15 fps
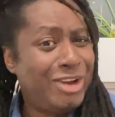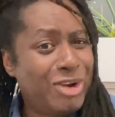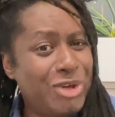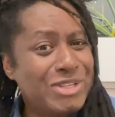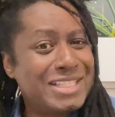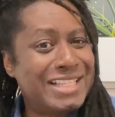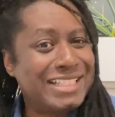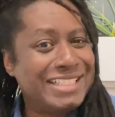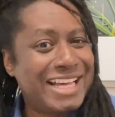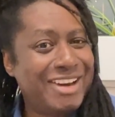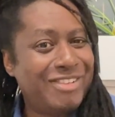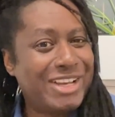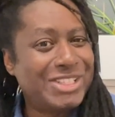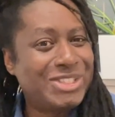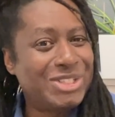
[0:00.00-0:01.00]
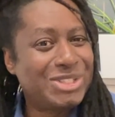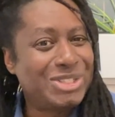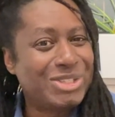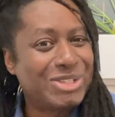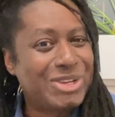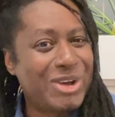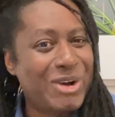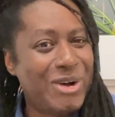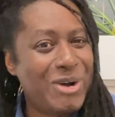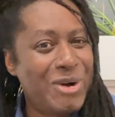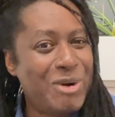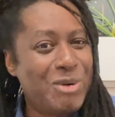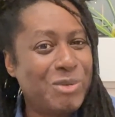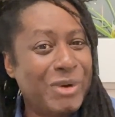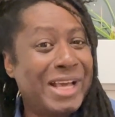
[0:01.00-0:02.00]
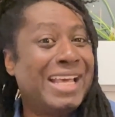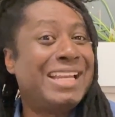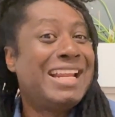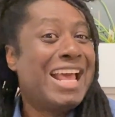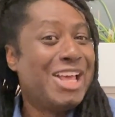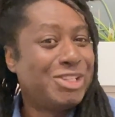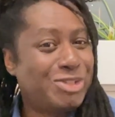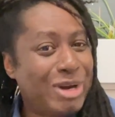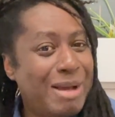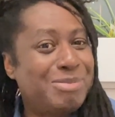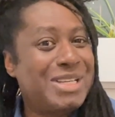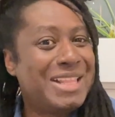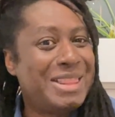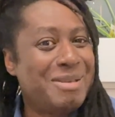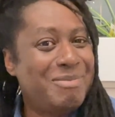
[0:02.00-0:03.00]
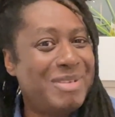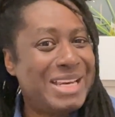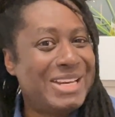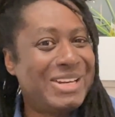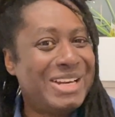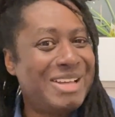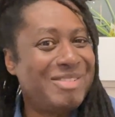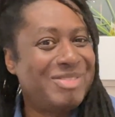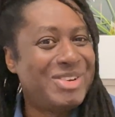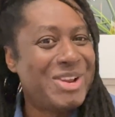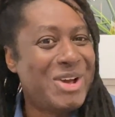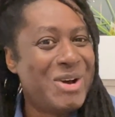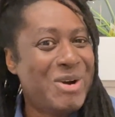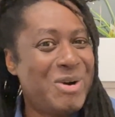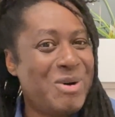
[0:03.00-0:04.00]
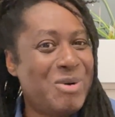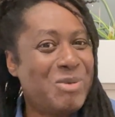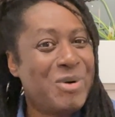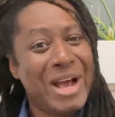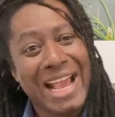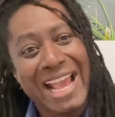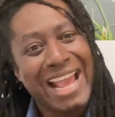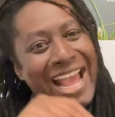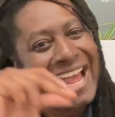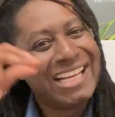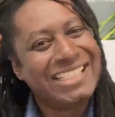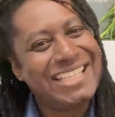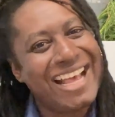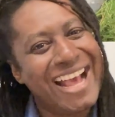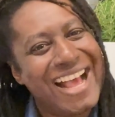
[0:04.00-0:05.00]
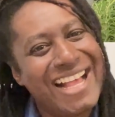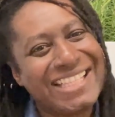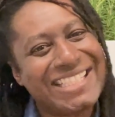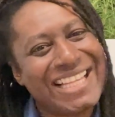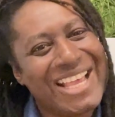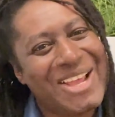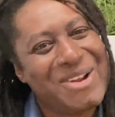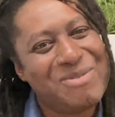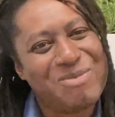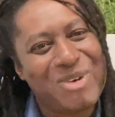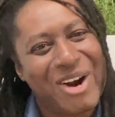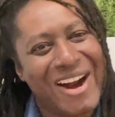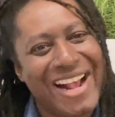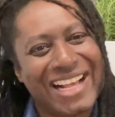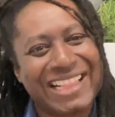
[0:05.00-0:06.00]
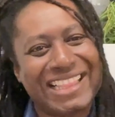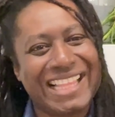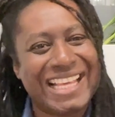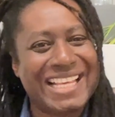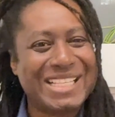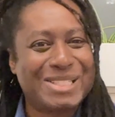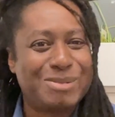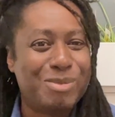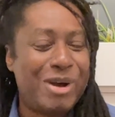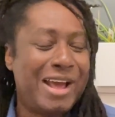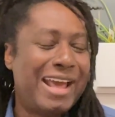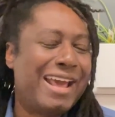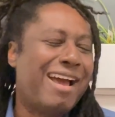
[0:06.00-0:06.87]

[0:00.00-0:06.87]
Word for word: lost the direction to go in, trapped in the middle of nowhere. Doesn't work this way.